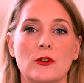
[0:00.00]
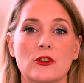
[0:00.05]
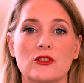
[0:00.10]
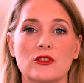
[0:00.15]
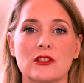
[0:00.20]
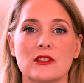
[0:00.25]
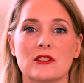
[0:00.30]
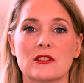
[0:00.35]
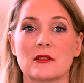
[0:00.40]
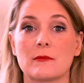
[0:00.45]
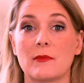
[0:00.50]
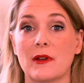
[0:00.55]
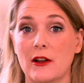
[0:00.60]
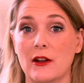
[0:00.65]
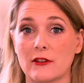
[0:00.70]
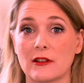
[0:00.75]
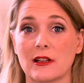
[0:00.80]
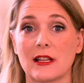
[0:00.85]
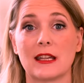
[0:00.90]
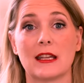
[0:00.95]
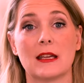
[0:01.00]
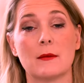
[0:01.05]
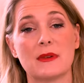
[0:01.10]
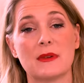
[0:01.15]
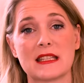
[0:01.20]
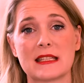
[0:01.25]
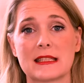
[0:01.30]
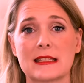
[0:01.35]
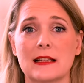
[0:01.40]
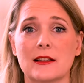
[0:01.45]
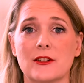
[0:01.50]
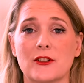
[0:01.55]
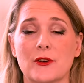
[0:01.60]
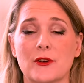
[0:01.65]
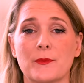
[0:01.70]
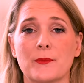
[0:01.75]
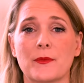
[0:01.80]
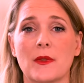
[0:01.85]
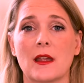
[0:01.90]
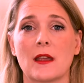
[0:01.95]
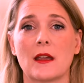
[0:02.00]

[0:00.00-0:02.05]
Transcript: which is apparently a bestseller.